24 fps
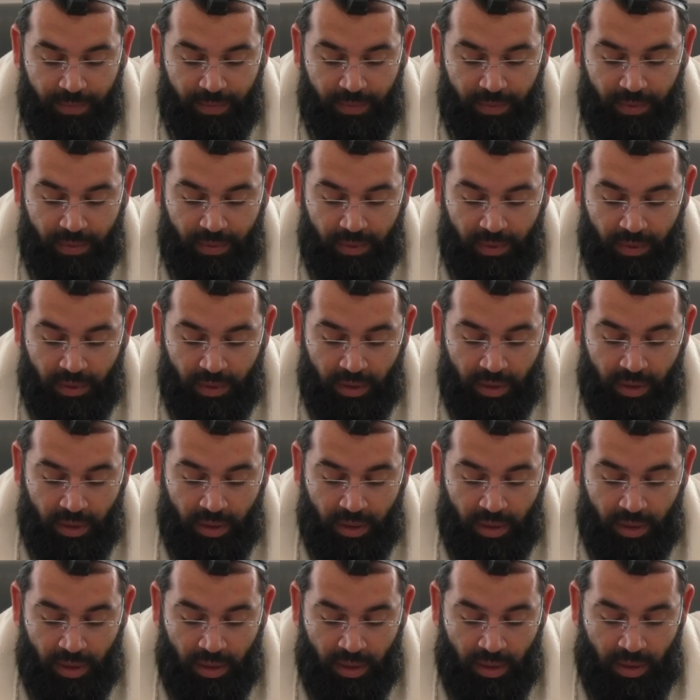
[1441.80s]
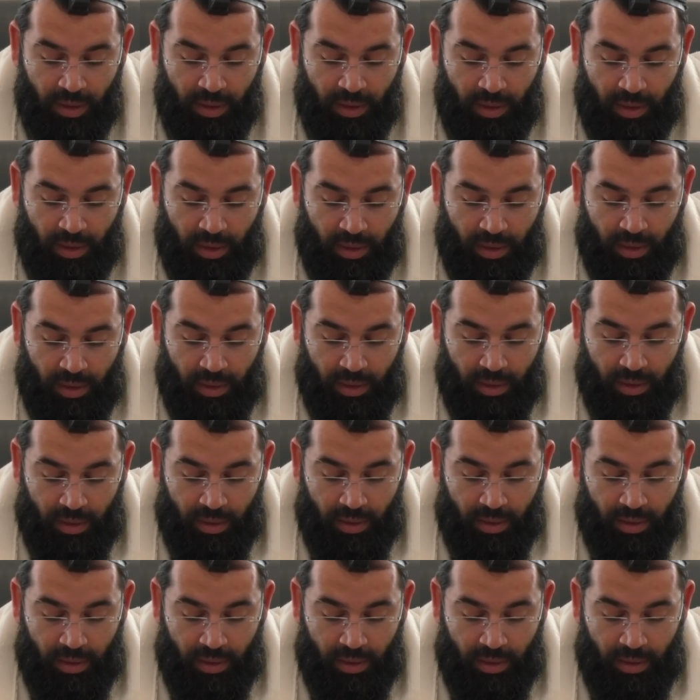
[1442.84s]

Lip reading: [no speech]